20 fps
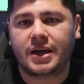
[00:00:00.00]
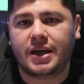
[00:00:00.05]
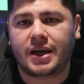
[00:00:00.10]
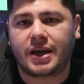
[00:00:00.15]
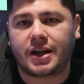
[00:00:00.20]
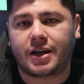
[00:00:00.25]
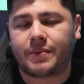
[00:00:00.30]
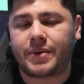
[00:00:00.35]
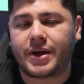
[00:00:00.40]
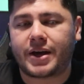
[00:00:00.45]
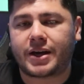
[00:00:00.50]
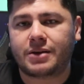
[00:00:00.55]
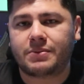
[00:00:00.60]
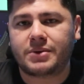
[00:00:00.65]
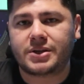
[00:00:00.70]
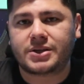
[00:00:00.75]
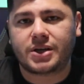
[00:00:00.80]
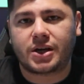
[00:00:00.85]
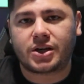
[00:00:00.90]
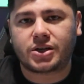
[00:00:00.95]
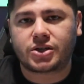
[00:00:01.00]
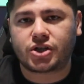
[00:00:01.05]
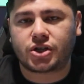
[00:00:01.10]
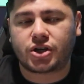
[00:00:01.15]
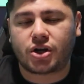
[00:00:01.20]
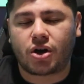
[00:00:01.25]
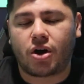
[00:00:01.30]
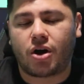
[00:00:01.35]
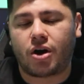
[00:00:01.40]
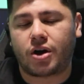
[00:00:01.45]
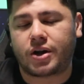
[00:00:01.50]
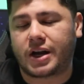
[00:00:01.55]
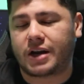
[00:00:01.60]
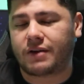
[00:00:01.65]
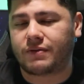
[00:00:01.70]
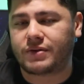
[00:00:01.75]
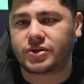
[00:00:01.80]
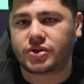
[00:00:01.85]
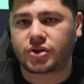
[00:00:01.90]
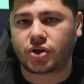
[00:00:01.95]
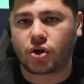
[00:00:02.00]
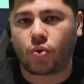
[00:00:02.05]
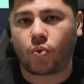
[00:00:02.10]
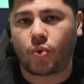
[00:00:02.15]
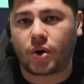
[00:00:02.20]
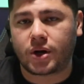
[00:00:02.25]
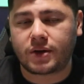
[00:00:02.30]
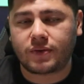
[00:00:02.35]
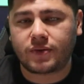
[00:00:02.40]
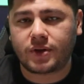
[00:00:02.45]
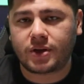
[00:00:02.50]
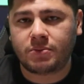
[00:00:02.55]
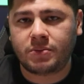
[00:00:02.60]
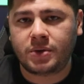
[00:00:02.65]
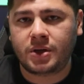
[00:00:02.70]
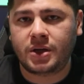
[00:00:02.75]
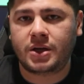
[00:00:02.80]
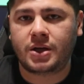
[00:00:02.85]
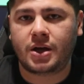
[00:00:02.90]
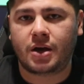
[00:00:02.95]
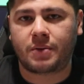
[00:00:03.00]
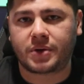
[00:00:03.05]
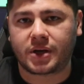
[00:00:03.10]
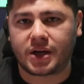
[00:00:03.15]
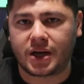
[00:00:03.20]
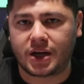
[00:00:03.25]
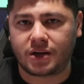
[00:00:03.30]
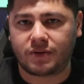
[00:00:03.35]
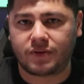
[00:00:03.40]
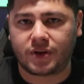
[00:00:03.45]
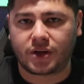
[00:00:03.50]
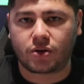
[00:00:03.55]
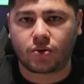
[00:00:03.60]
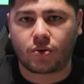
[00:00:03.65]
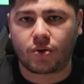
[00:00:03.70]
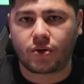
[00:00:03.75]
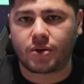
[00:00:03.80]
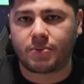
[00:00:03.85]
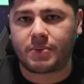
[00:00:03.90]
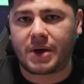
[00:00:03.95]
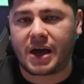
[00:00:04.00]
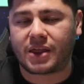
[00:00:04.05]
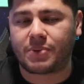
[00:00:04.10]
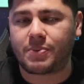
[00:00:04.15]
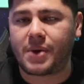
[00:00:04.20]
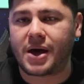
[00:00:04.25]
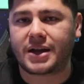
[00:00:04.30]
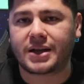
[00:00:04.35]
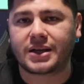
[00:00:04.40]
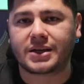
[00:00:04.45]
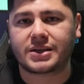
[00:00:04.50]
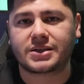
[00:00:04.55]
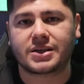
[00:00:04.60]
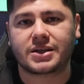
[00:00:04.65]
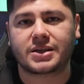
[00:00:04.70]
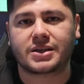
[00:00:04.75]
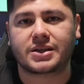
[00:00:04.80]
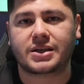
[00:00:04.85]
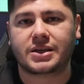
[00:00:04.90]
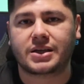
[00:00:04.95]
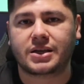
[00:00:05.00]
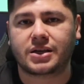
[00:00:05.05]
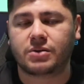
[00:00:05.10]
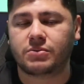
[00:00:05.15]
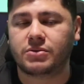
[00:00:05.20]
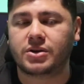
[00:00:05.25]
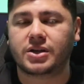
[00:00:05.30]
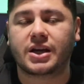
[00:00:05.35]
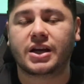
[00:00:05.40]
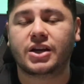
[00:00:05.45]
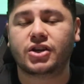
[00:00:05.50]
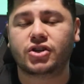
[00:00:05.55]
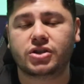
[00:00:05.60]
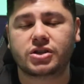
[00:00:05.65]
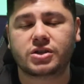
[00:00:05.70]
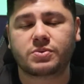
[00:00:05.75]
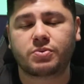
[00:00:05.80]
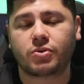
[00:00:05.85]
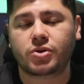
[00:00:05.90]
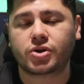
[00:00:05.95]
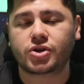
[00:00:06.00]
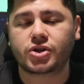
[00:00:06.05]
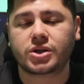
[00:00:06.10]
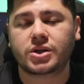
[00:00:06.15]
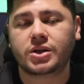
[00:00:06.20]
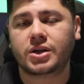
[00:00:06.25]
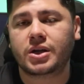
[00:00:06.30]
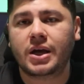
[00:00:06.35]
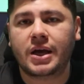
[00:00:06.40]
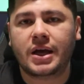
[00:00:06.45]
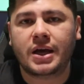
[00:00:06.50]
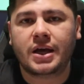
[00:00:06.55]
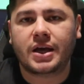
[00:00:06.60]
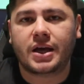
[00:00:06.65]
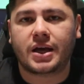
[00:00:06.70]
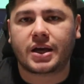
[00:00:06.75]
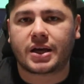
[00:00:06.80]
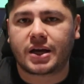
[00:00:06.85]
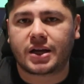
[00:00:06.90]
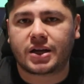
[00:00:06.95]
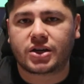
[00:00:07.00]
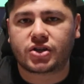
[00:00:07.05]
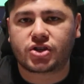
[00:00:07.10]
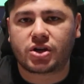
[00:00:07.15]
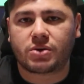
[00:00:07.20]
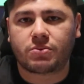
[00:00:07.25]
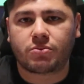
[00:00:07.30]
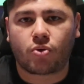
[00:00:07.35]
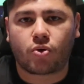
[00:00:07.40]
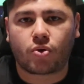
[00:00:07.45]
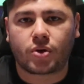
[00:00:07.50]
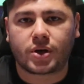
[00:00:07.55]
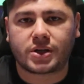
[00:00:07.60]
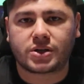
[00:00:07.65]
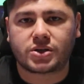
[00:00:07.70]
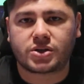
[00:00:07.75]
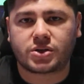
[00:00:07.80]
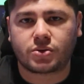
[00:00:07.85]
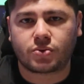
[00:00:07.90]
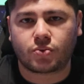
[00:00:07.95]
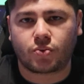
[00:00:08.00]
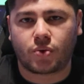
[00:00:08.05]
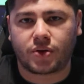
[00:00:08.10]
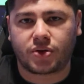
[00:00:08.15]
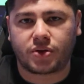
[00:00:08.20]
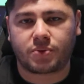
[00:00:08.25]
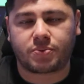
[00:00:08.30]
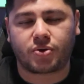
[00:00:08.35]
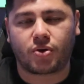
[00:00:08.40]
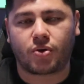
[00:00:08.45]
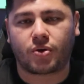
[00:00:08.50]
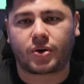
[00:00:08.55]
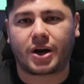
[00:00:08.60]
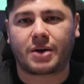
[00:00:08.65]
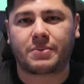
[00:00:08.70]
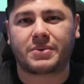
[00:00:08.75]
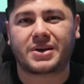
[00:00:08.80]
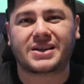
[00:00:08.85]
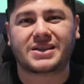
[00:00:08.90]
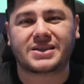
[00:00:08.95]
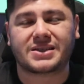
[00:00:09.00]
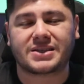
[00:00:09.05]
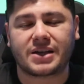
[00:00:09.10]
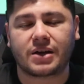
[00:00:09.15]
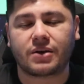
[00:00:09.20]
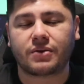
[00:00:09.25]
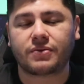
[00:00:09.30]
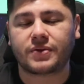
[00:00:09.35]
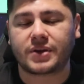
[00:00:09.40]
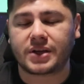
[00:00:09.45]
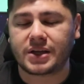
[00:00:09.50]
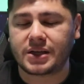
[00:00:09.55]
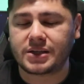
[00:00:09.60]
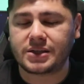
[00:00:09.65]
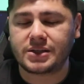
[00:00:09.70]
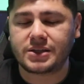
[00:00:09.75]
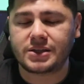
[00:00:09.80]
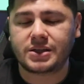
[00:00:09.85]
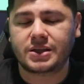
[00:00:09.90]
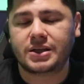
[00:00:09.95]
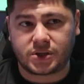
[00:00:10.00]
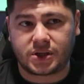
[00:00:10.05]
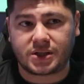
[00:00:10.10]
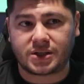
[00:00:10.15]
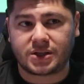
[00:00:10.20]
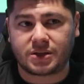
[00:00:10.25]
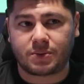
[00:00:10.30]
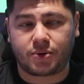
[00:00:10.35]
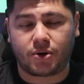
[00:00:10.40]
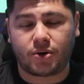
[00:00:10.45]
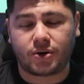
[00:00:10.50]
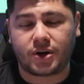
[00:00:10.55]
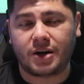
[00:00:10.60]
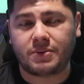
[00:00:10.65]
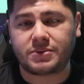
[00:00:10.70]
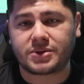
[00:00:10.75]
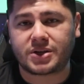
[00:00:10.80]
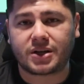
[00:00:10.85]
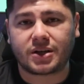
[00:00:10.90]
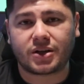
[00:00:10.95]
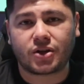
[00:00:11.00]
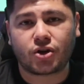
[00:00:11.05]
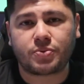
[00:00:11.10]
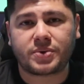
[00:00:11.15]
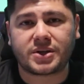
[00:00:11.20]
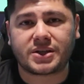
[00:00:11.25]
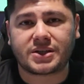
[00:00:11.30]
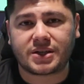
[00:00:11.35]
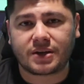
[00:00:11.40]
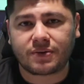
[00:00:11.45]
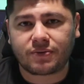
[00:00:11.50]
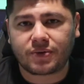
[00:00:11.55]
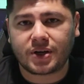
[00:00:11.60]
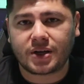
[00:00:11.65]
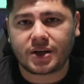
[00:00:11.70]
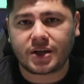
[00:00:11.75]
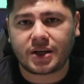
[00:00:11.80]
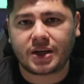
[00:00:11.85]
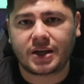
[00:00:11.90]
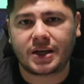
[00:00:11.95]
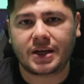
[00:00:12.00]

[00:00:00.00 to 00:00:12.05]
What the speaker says: and I'm not going to be touching on every single one of them. I'm going to kind of ignore the mathematics and the communications portion and kind of jump more into what the program itself is. Since the programs are a little bit different,